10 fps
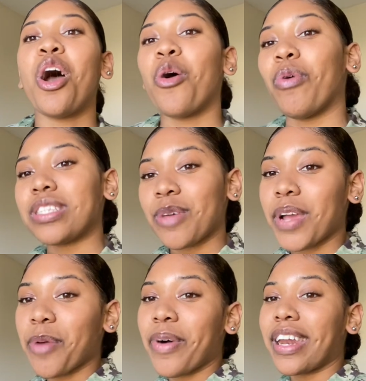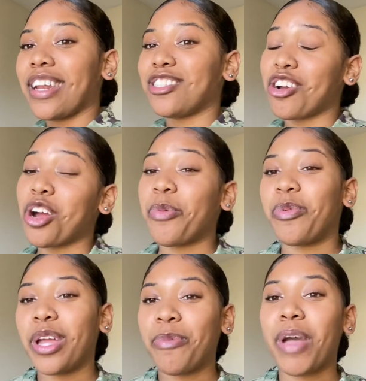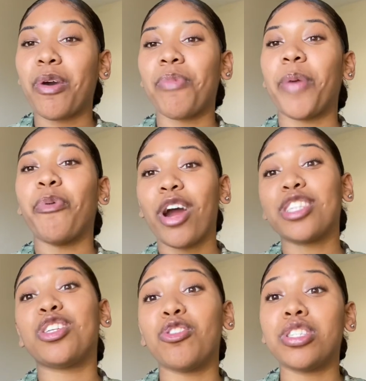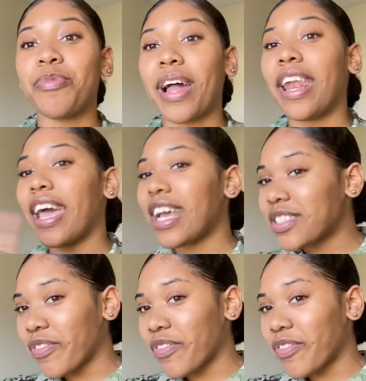What's up everybody, this is your girl Bree back with my part two to my last